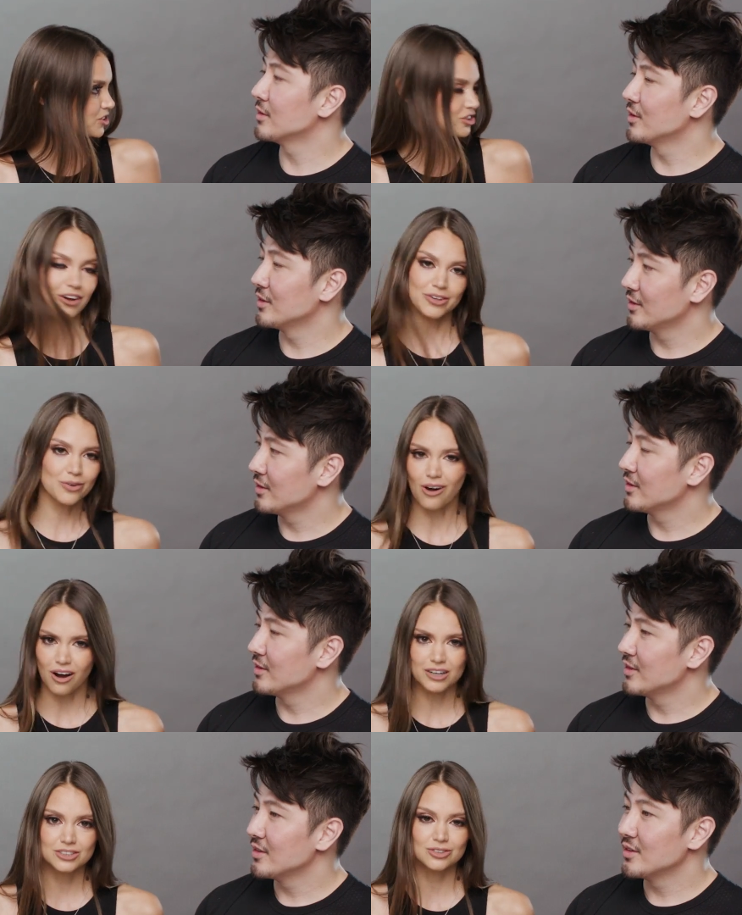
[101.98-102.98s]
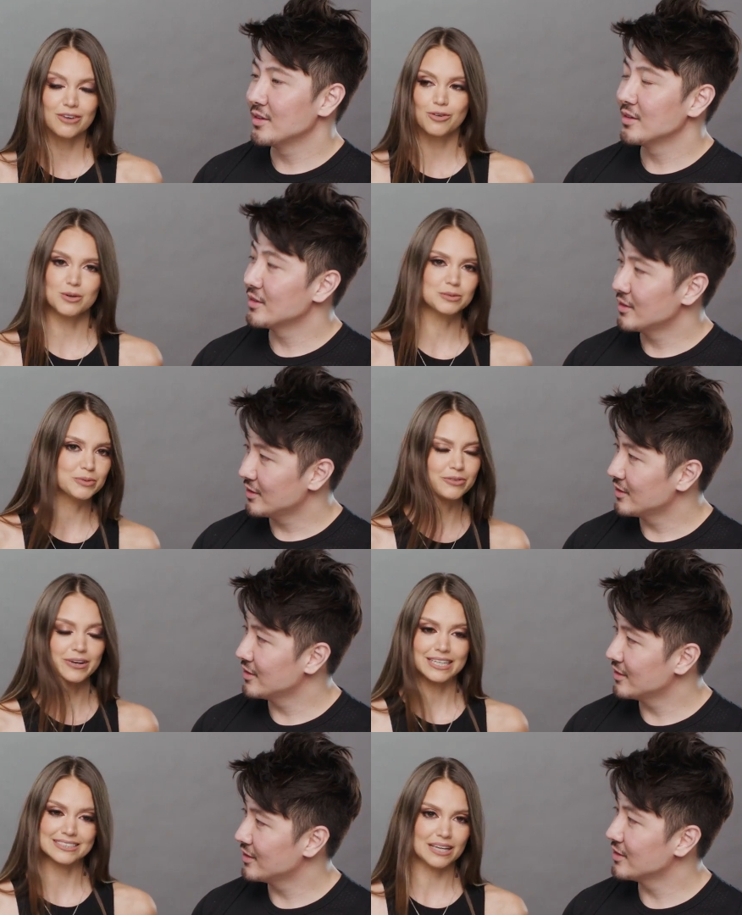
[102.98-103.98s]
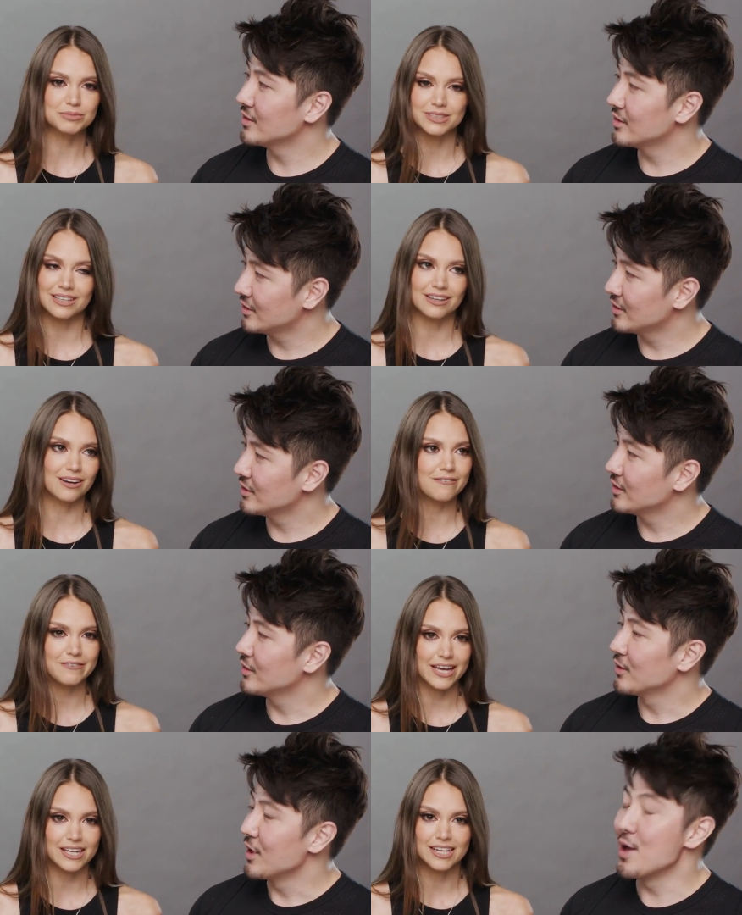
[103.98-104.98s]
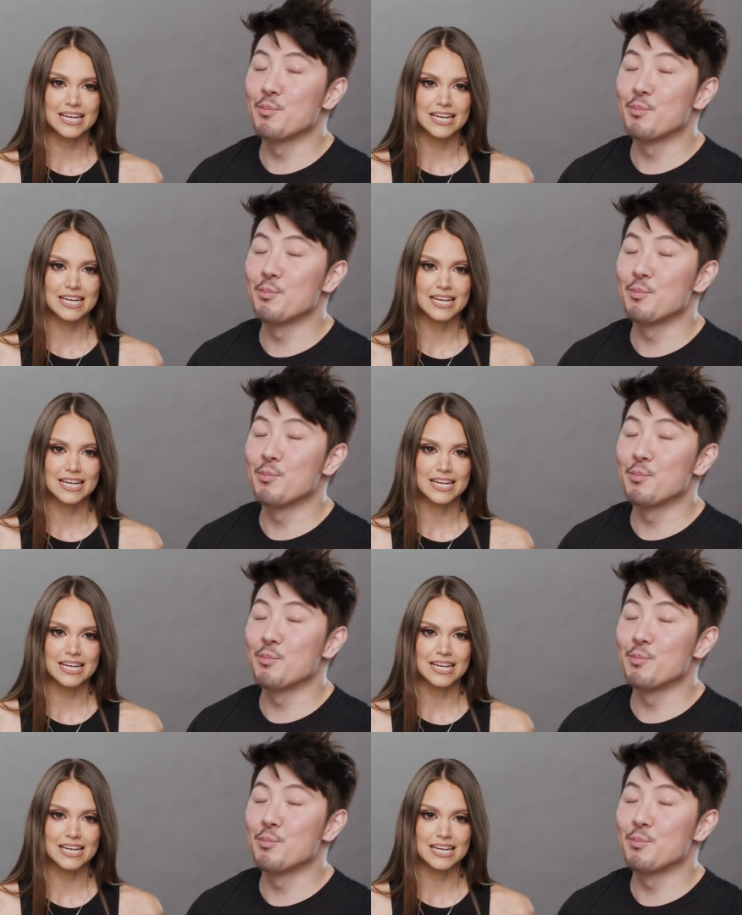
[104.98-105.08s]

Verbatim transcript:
Speaker 1: just how you are. So I've always been very accepting of it.